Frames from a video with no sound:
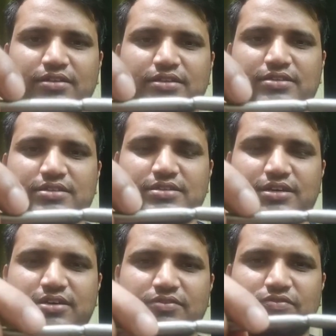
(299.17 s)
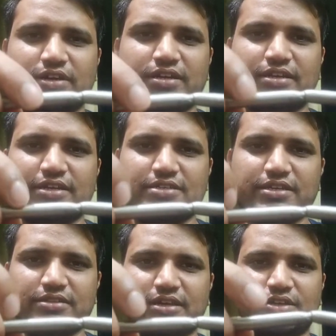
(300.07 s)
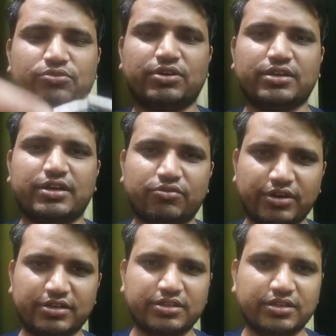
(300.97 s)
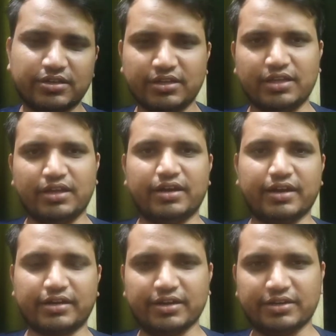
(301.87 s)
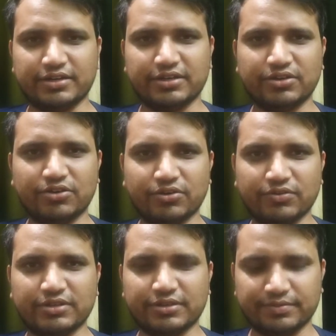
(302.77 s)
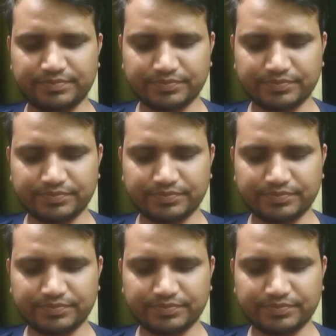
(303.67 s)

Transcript: this is the final gauge length, and you can calculate the ductility over there,